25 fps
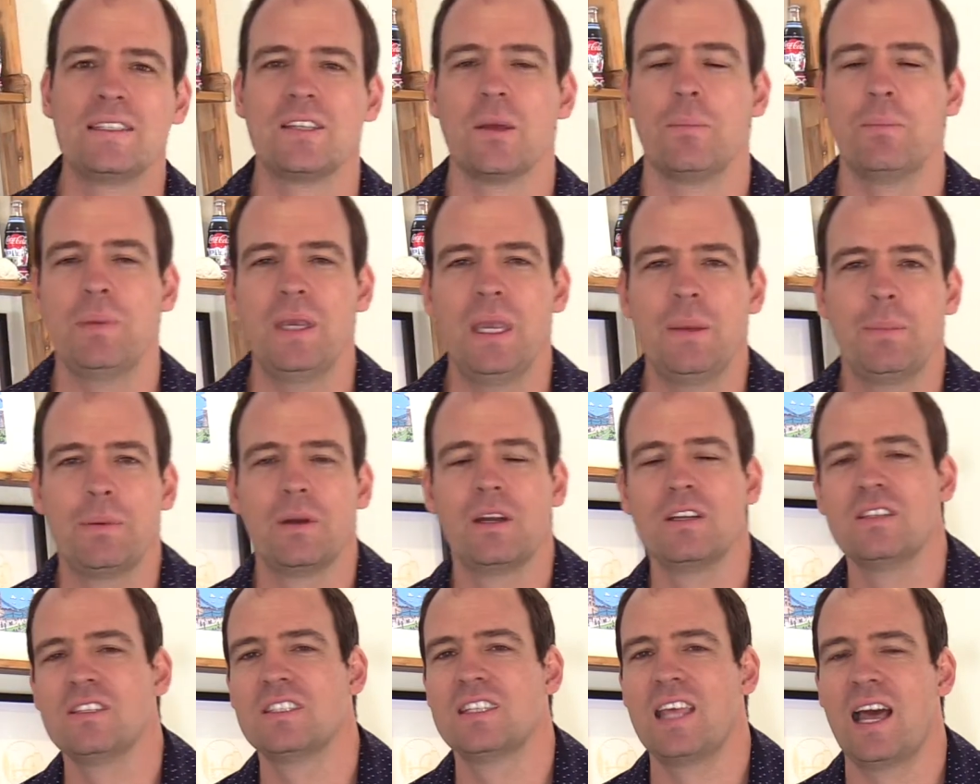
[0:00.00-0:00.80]
to
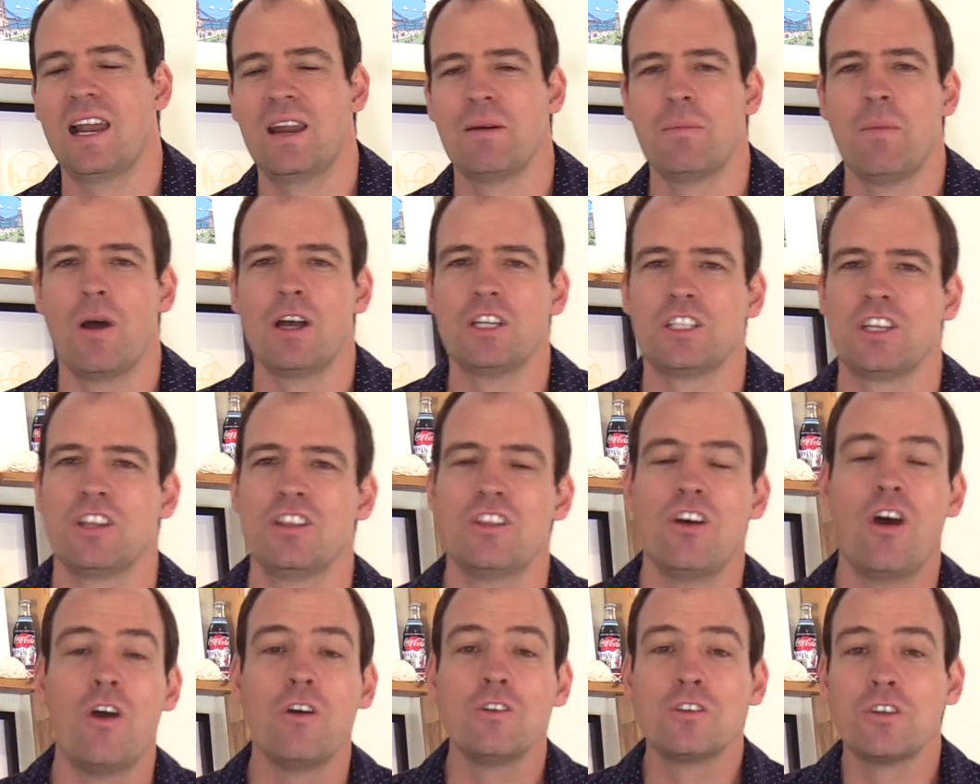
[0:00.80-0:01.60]
people in Stellenbosch
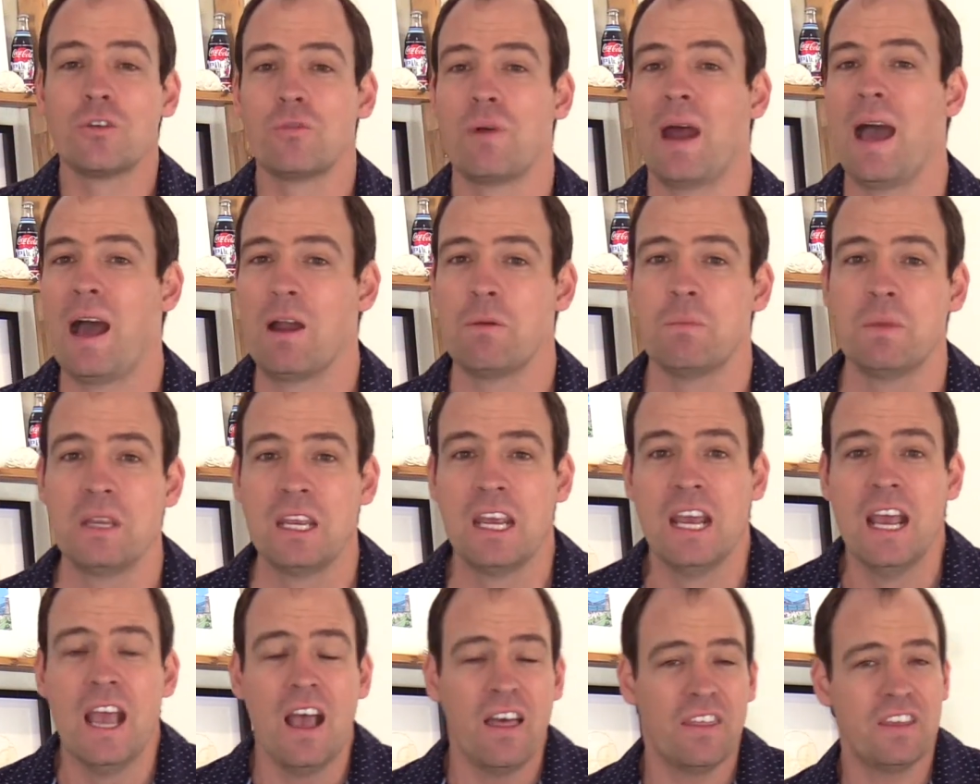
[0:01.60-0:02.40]
and those around
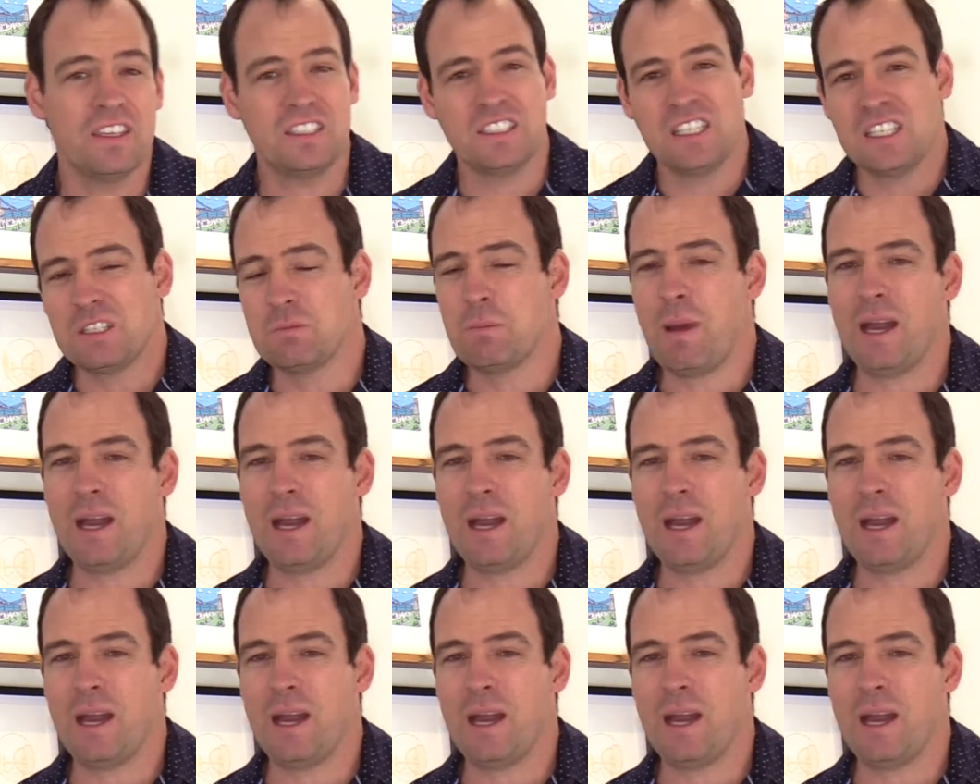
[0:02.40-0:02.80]
me. This is